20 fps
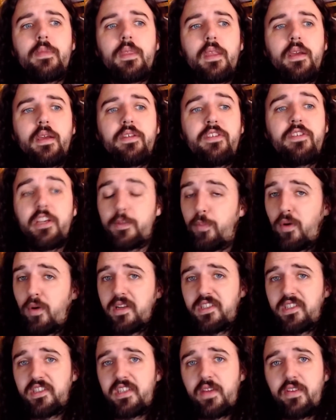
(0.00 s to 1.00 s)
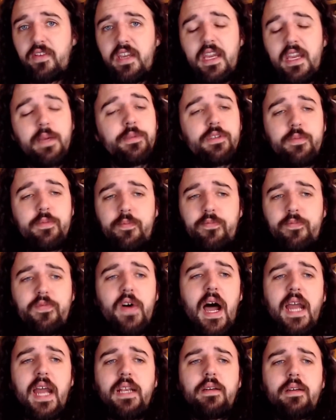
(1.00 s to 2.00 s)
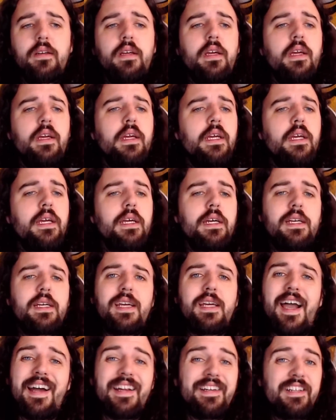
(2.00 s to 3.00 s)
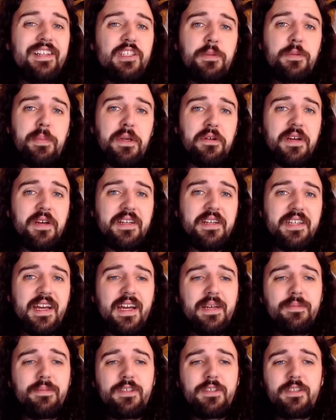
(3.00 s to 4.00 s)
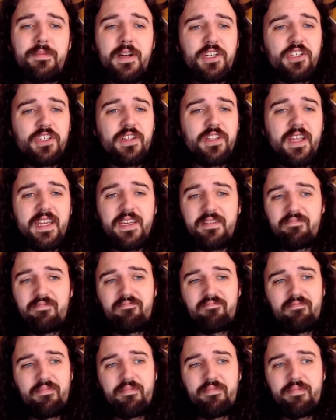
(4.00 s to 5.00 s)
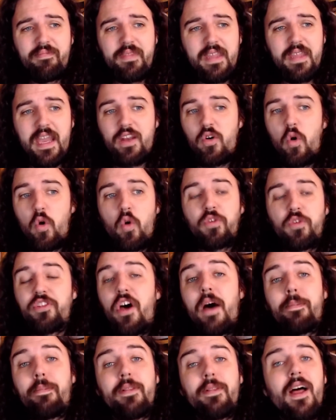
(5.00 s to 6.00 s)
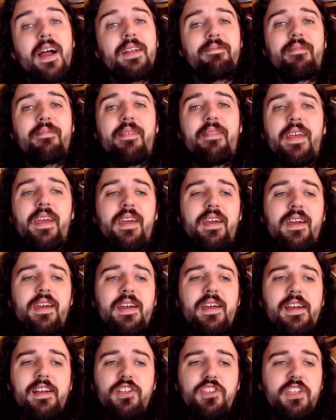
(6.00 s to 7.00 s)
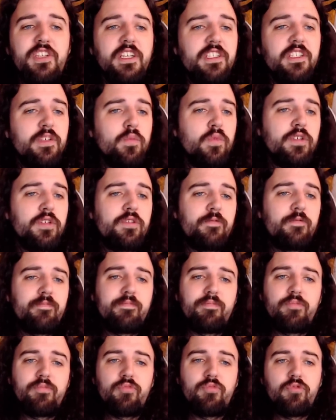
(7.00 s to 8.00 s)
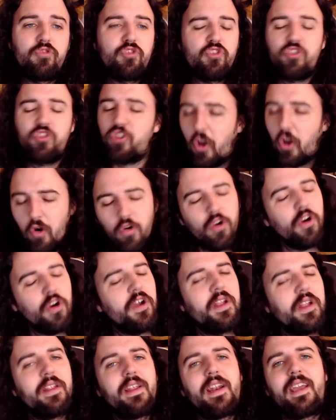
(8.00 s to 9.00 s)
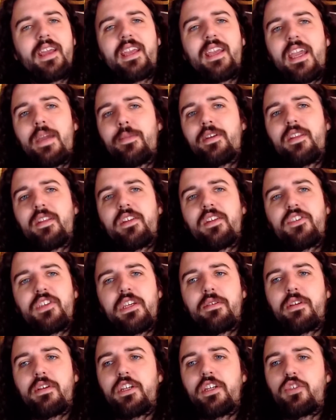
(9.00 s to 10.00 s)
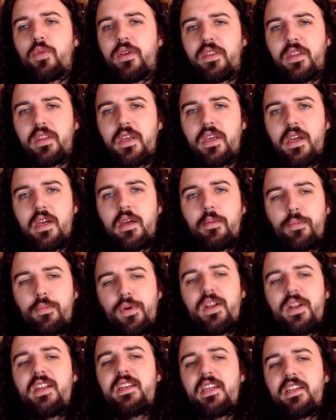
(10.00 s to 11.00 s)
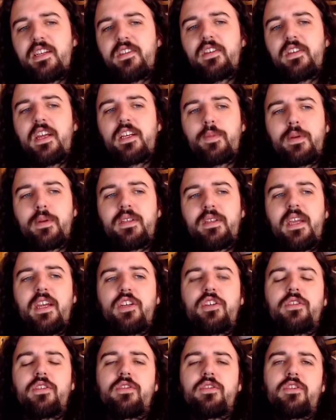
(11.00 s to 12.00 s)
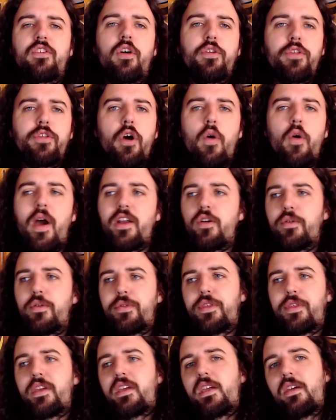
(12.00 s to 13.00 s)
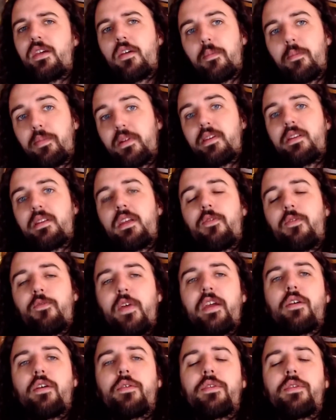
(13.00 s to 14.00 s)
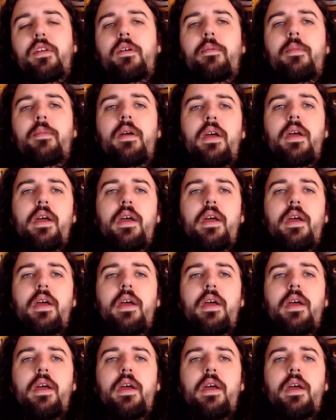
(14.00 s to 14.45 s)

6 points in 7 games, fine. Kind of disappeared at times, much like that whole top line. His season was so good that I came into the series with pretty decent expectations, and although I don't think he completely failed them,